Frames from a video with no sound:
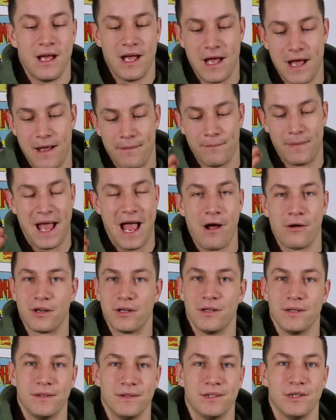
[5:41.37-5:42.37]
how
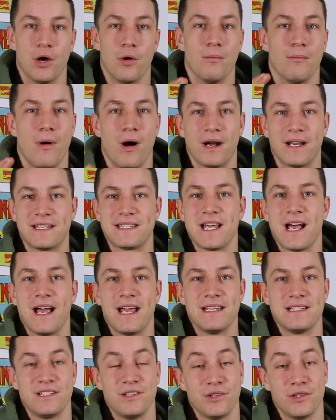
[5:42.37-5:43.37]
to, you know,
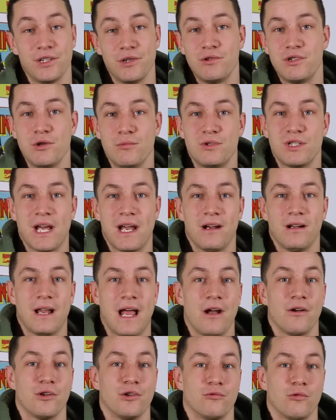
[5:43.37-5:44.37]
monetize your YouTube channel,
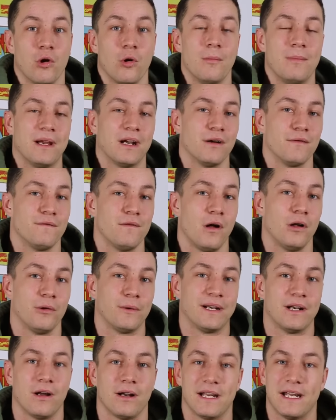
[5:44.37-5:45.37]
how to grow a bigger
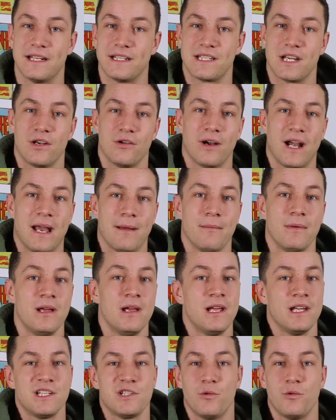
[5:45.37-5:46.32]
following on Instagram,